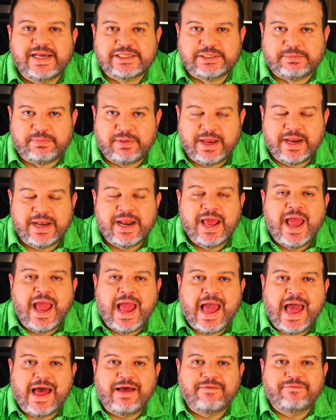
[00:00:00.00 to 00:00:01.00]
I explained,
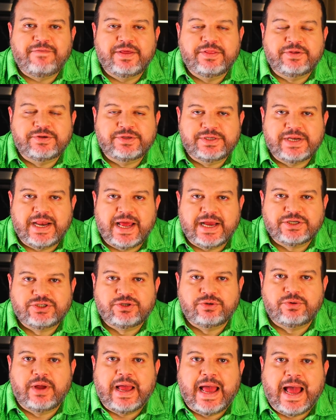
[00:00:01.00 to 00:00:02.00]
HAF, there's an
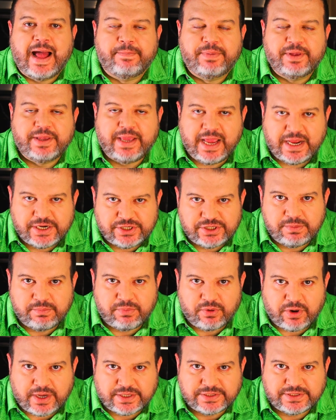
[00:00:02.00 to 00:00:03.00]
actual
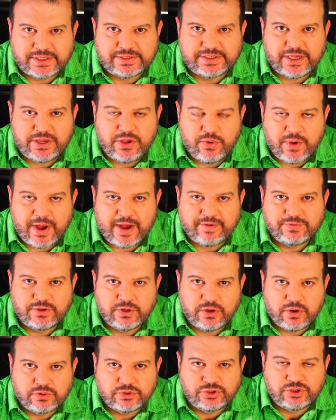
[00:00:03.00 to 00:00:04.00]
application process that you have
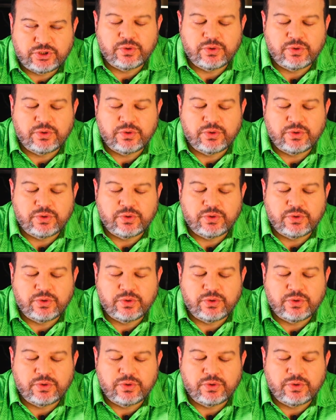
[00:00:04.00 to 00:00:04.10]
to go